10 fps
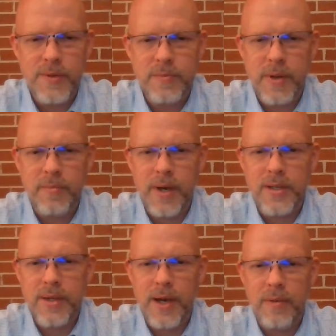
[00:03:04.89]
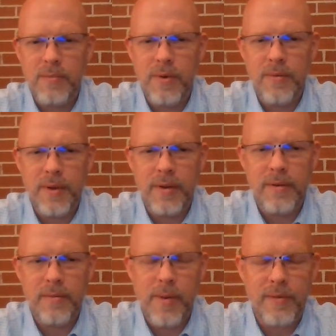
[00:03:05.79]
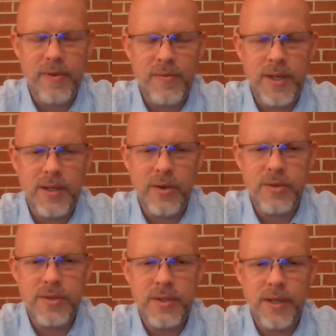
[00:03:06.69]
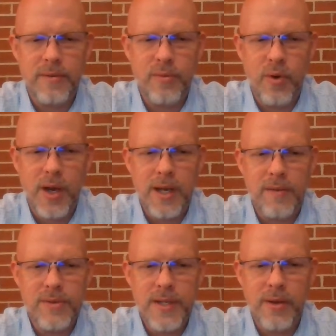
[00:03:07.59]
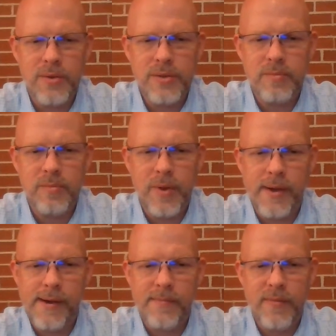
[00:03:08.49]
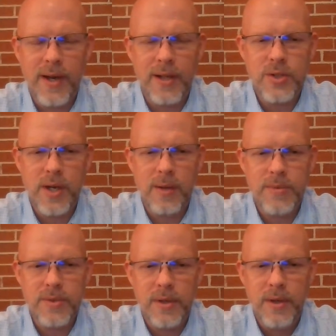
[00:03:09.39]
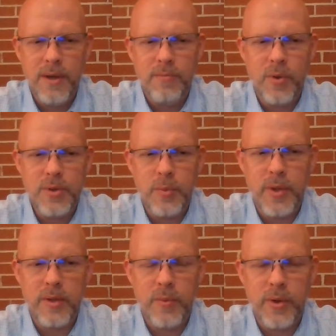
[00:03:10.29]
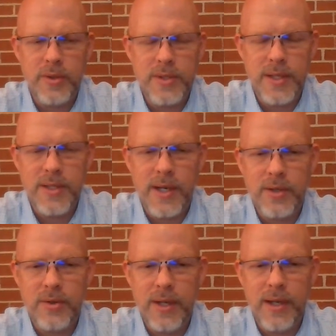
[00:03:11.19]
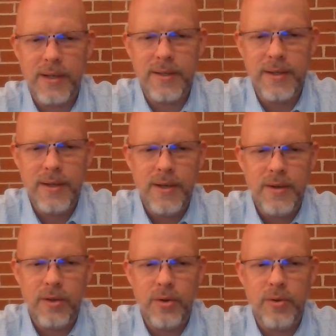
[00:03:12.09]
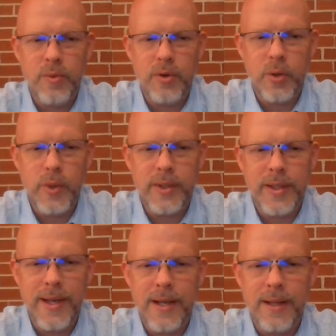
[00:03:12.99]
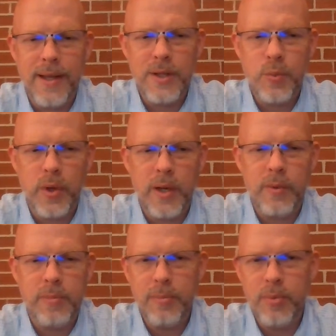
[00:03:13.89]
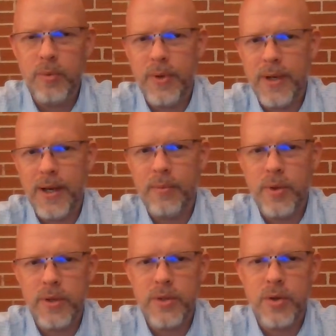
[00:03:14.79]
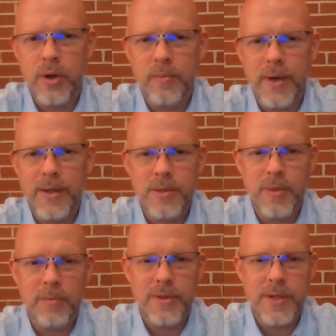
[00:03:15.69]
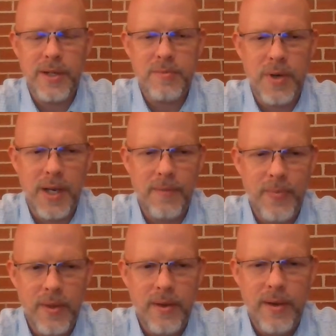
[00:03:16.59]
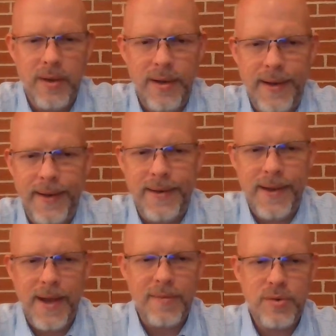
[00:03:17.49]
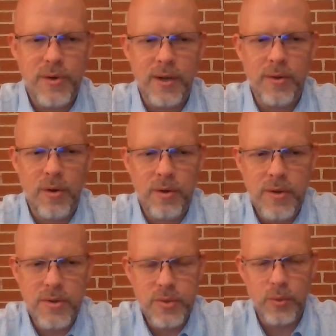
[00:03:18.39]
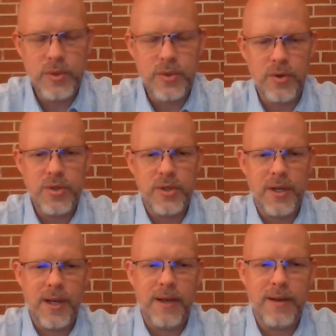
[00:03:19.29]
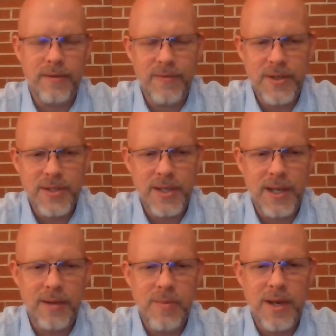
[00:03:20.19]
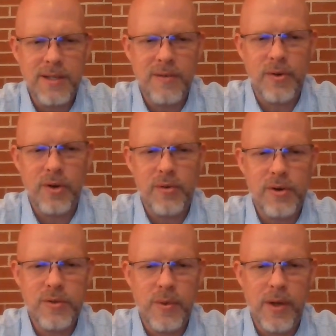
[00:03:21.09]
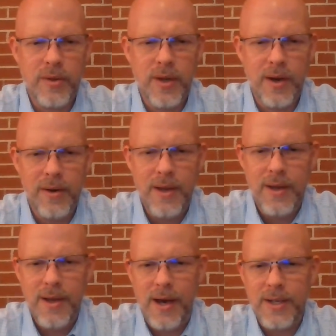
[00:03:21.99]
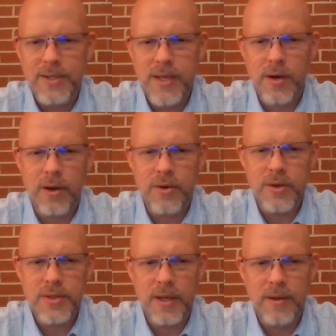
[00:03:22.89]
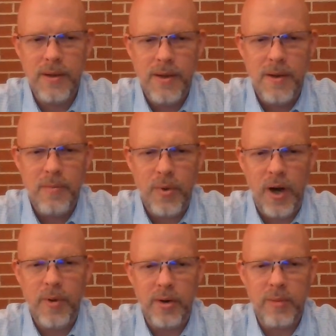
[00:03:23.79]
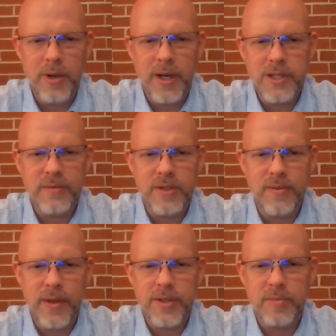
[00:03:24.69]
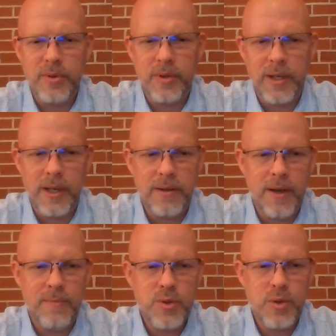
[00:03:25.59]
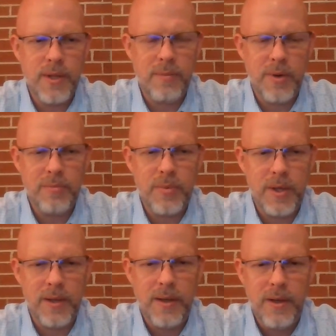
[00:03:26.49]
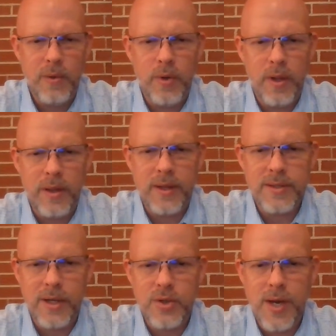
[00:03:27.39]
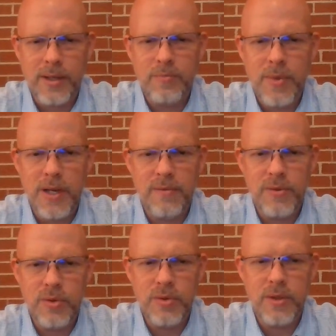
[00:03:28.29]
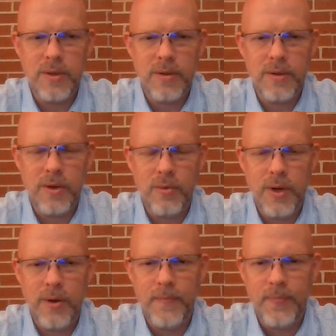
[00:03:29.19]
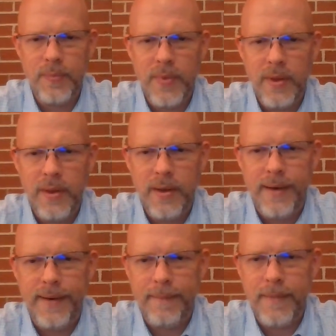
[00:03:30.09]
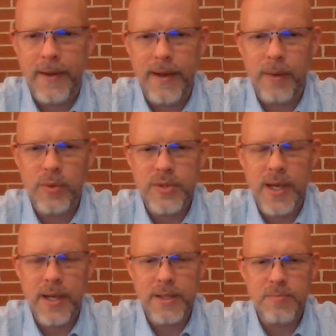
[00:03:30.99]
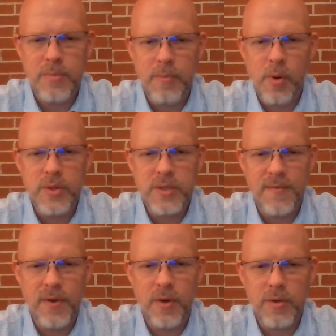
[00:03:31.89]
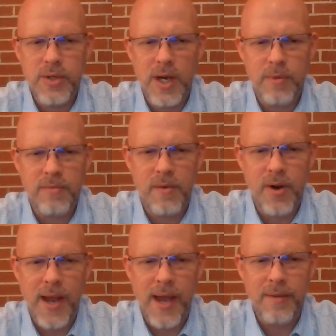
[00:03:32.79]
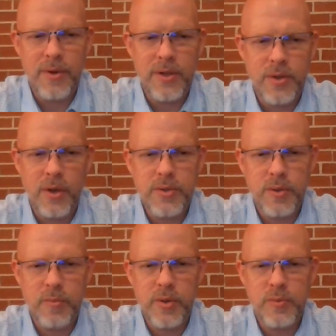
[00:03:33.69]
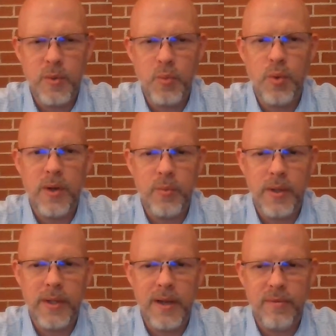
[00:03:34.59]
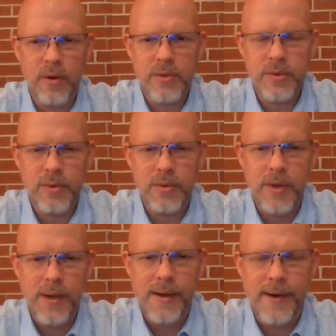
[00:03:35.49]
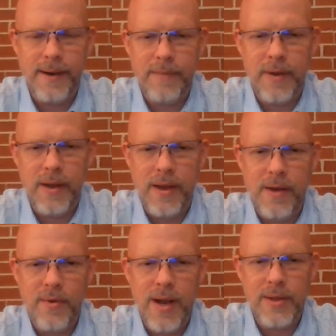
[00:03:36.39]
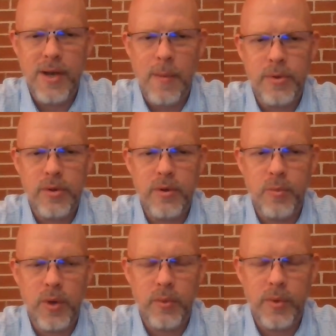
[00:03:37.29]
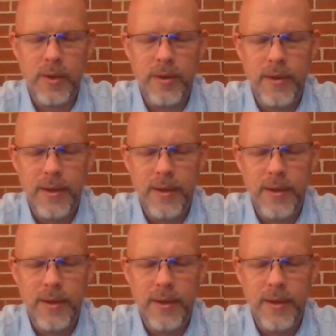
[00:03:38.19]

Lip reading: Spent my time over about 15 years in a variety of sales and finance jobs, mostly within the real estate sector, and learned really quickly that I liked working with people, but I wanted to talk about something besides money. And after a long soul search and investigating many different careers with healthcare, I settled on nursing primarily because of its flexibility, and I'm sure that might be one of the things that attracted many of you to the career. And I will say it's the most difficult job I've ever had, but it's also the most rewarding one that I've also ever had the opportunity to work with.